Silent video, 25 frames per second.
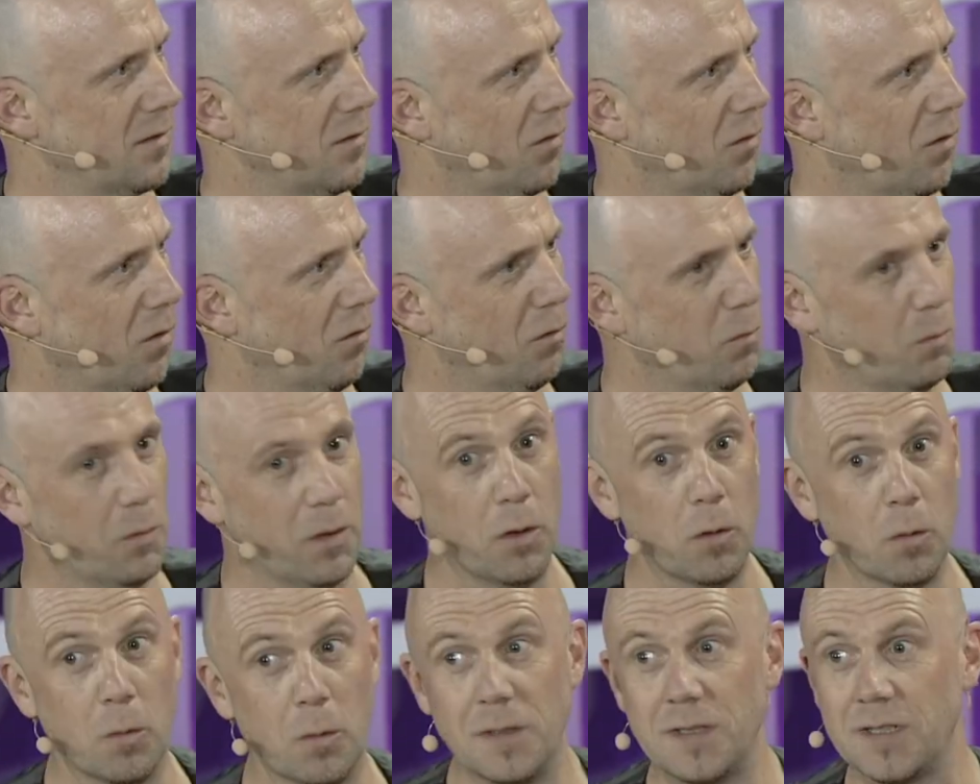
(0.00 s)
Or are
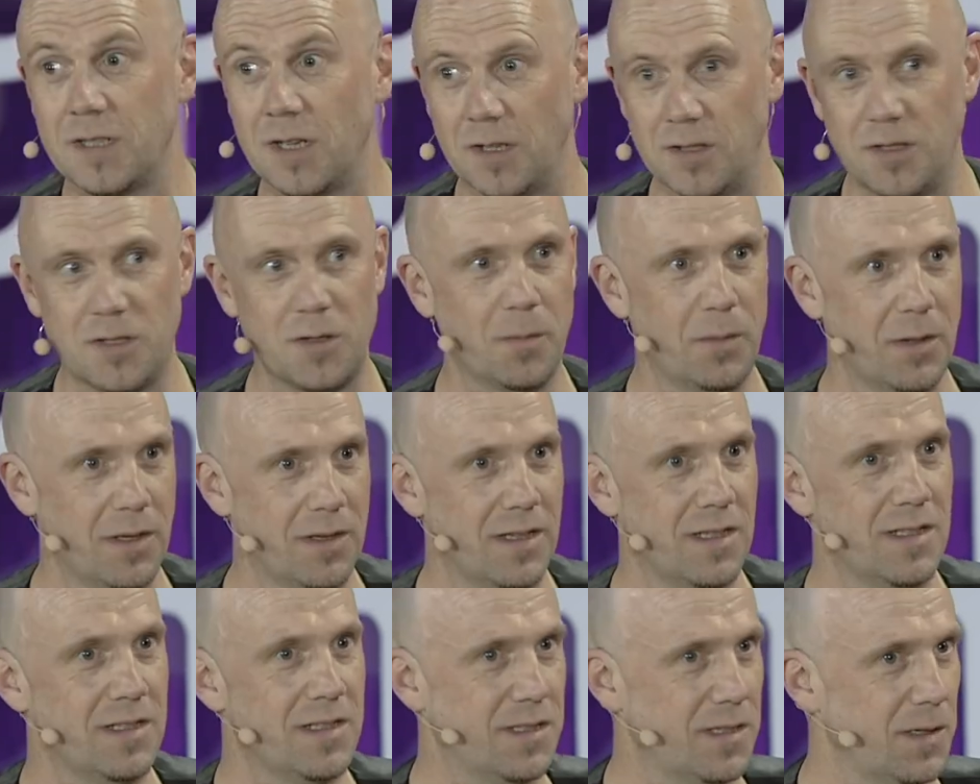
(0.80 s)
we always going to be
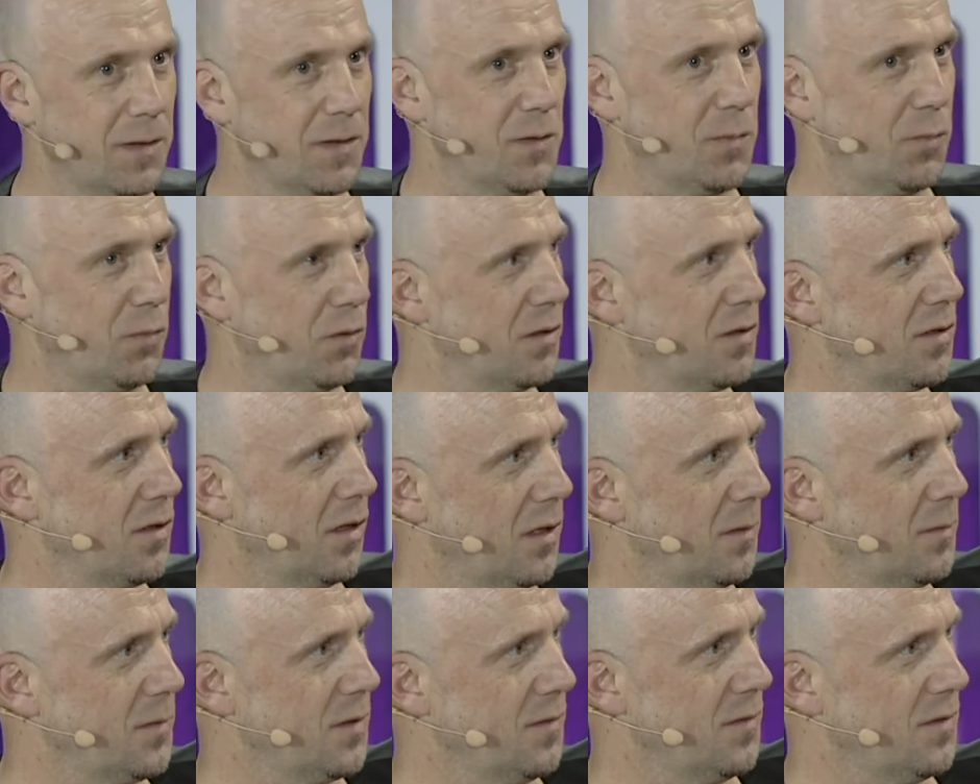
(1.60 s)
these disparate
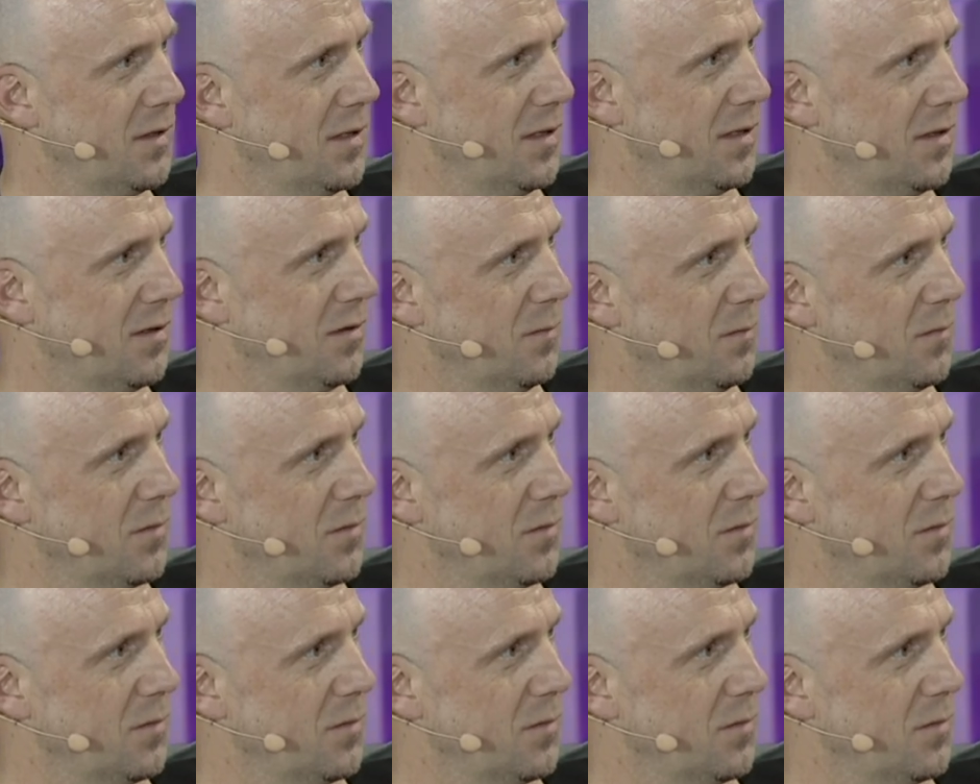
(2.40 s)
types of systems?